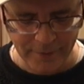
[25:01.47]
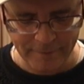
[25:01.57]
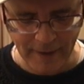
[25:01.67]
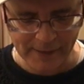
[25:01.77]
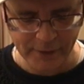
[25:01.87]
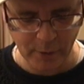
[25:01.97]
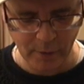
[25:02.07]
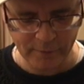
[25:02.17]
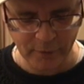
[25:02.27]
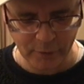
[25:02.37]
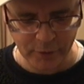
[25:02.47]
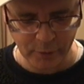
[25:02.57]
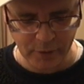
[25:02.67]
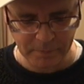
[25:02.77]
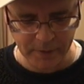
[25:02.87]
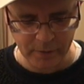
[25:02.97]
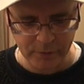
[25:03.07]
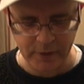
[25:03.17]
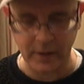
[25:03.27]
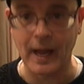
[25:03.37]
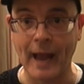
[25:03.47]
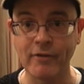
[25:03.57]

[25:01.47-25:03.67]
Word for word: The value of your new computer.